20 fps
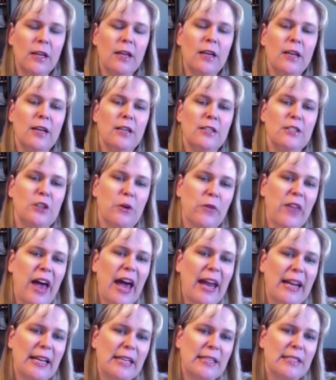So
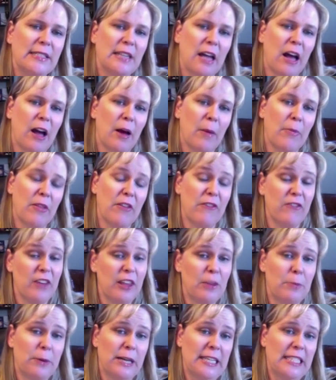that is the
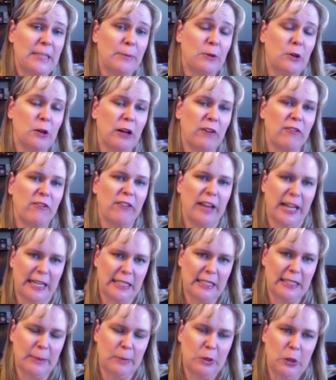5th principle of
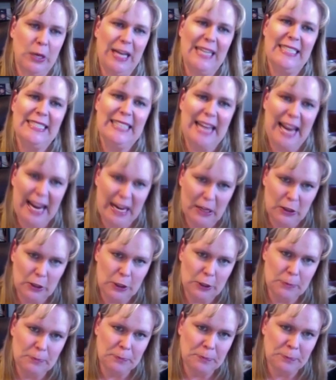flexible and
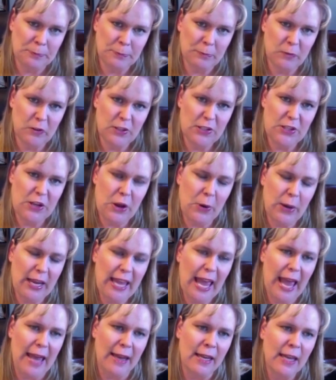tailored. So
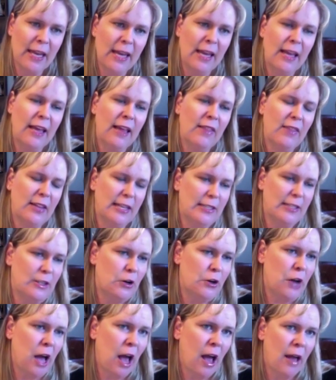again, these are
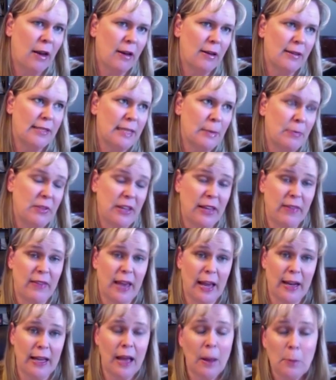not something
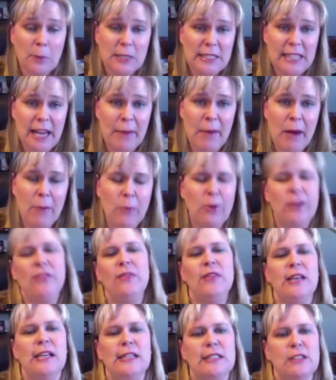that Compass came up with.
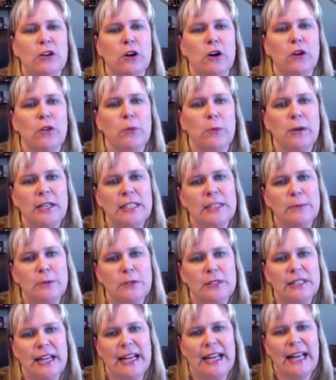These are the
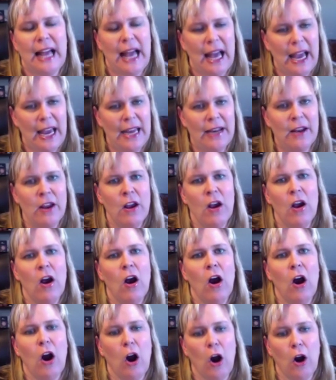principles that guide
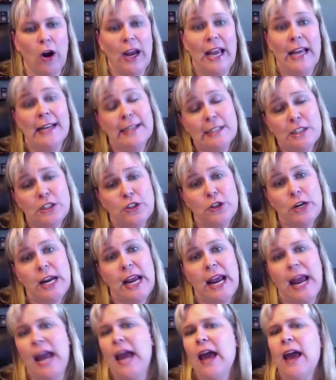our
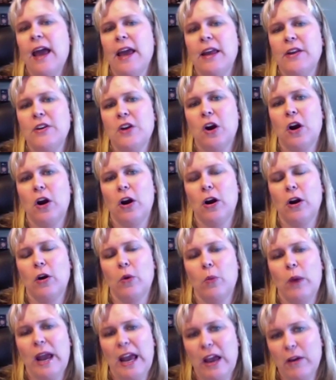industry and our
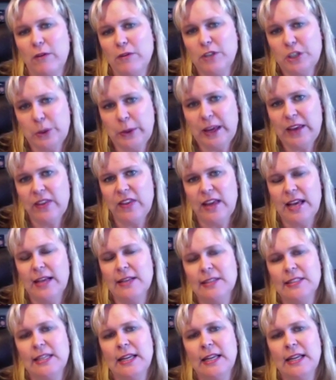way of doing things.